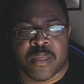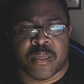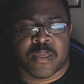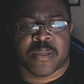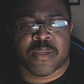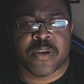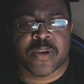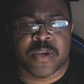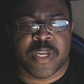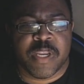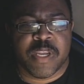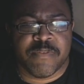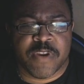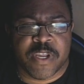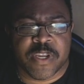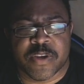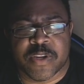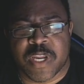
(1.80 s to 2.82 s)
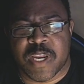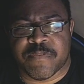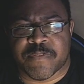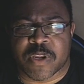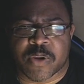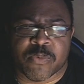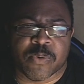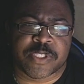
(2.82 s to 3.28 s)
Good
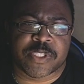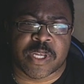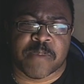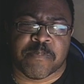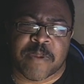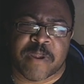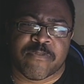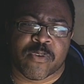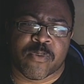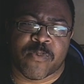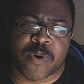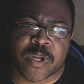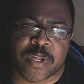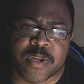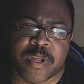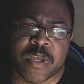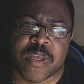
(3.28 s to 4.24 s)
evening. What's up, everyone?